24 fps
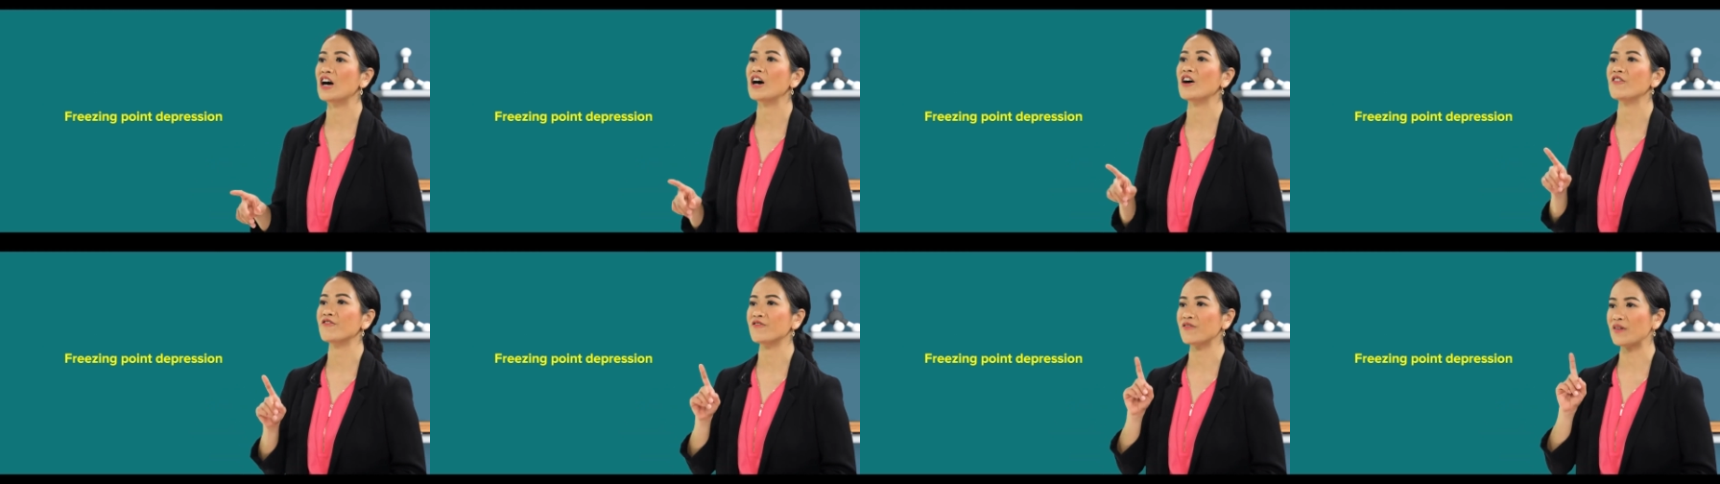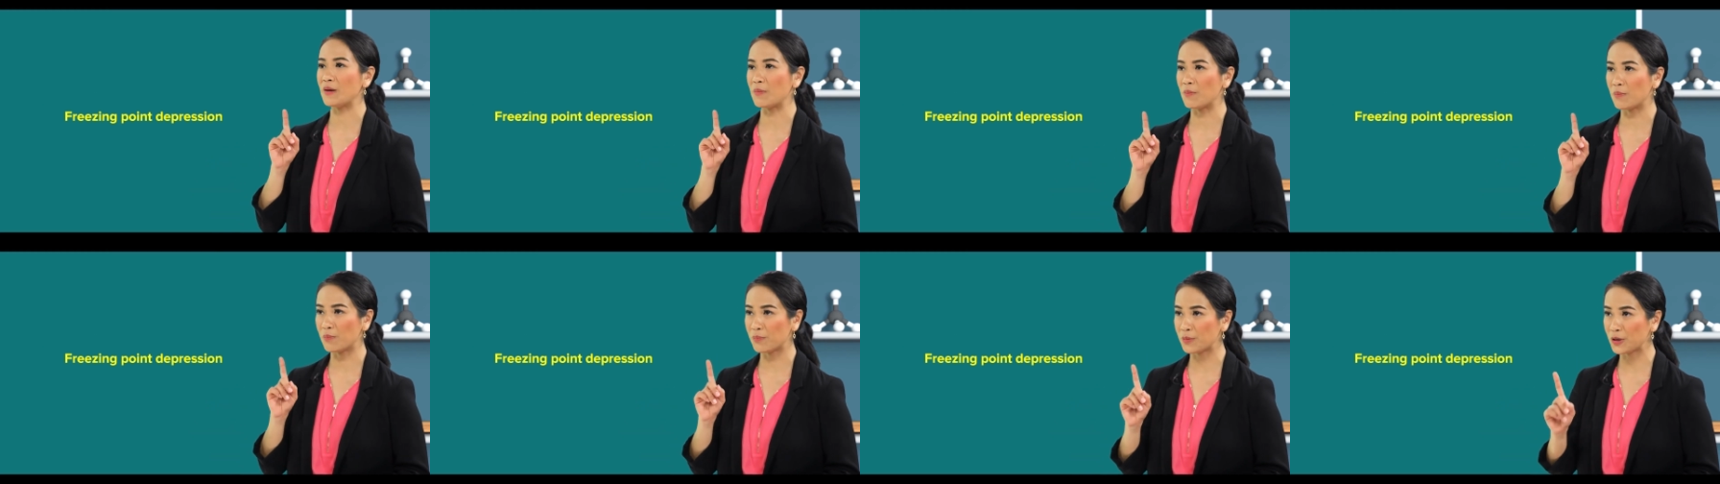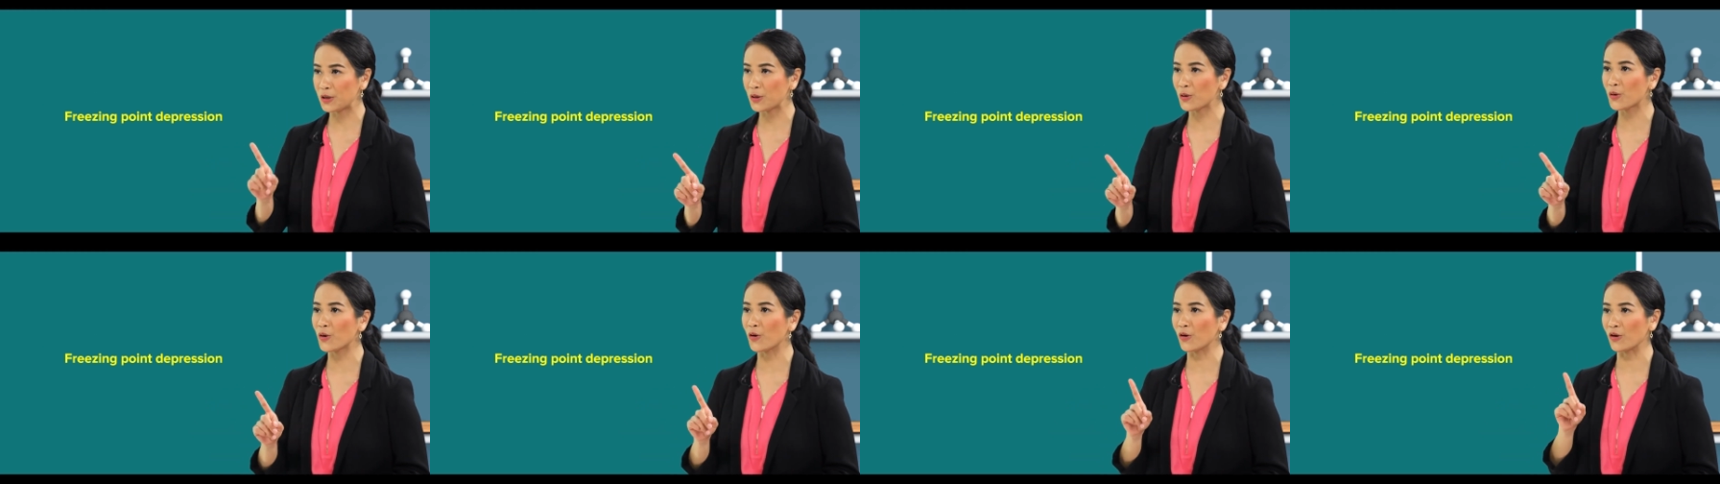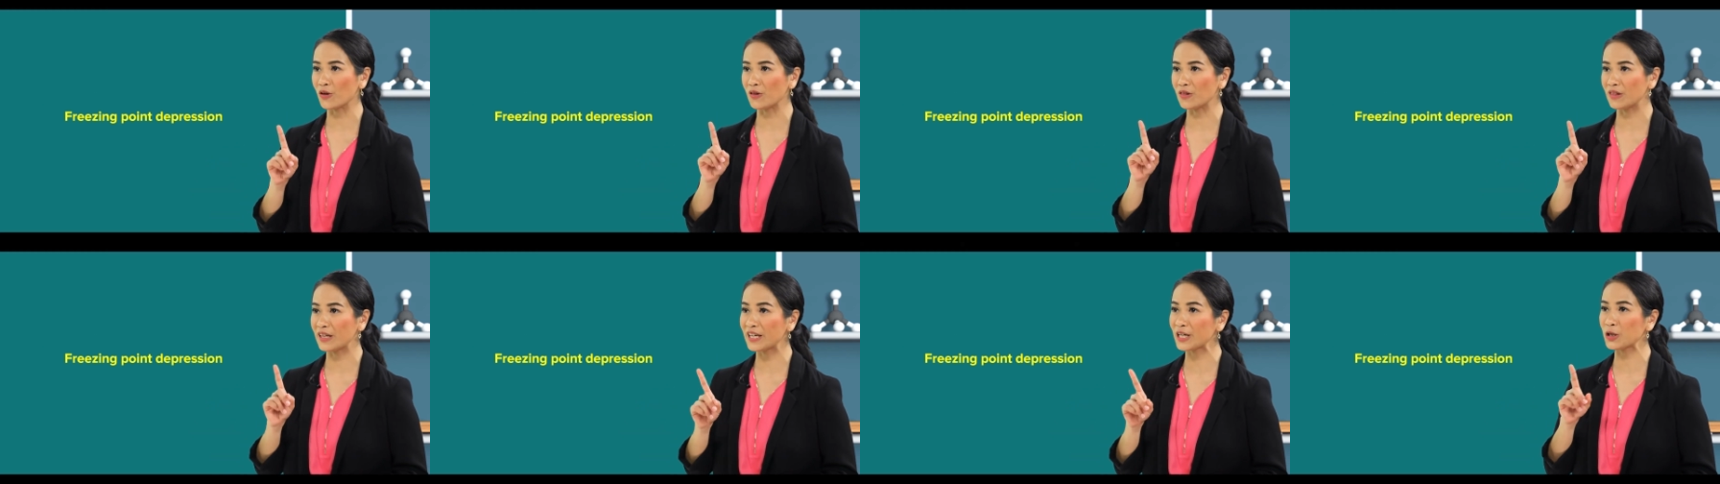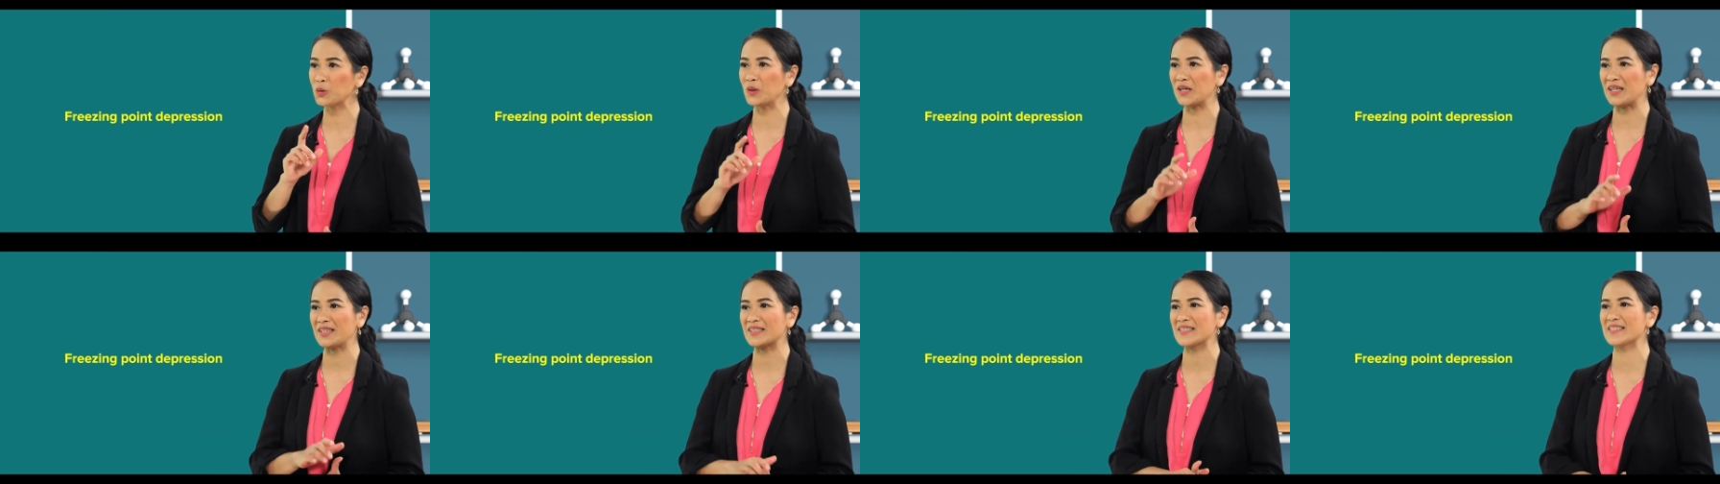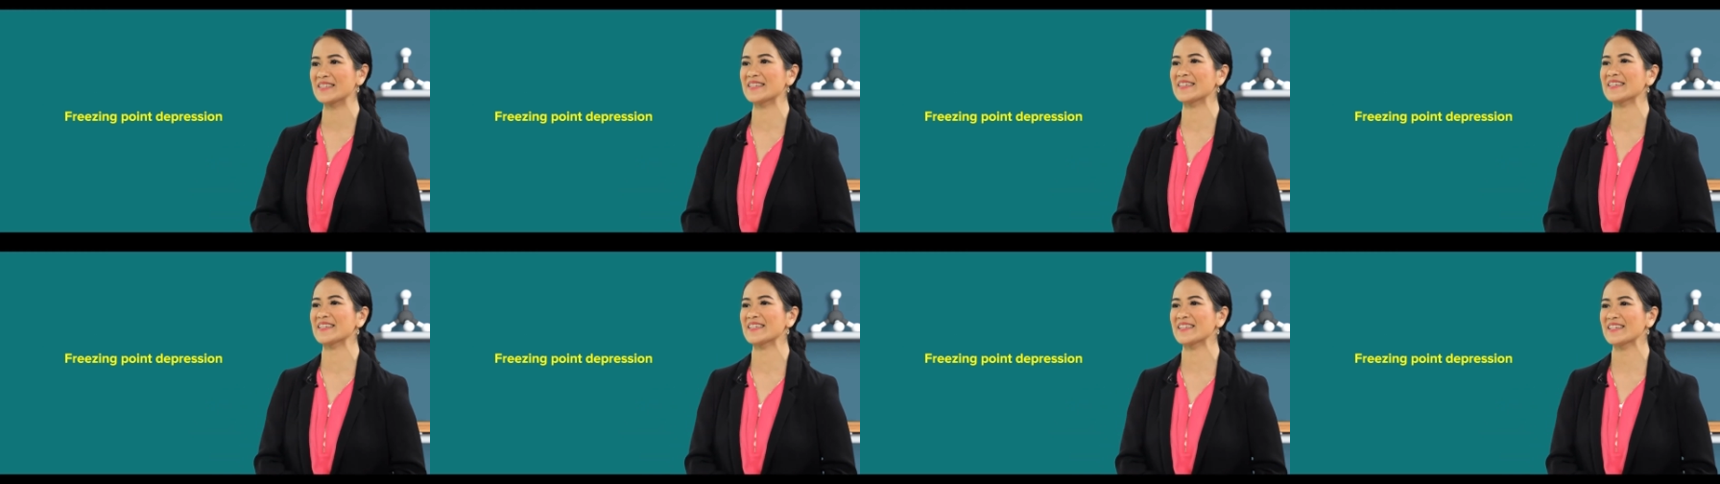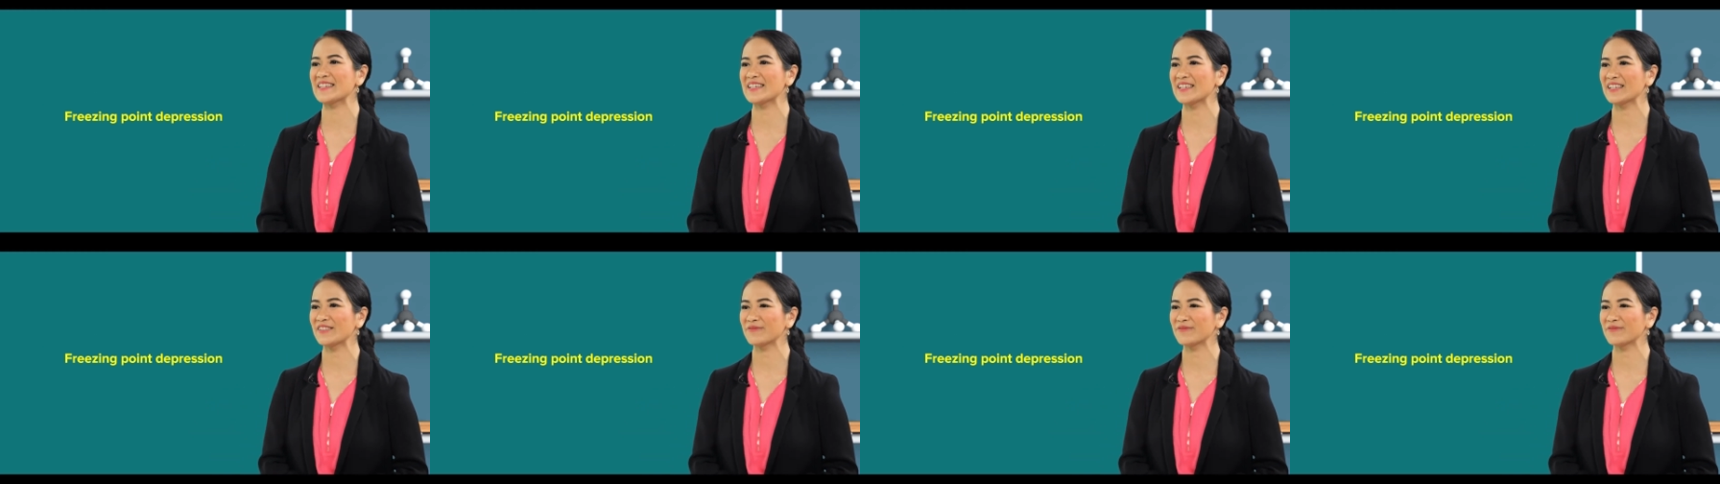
of impure liquids.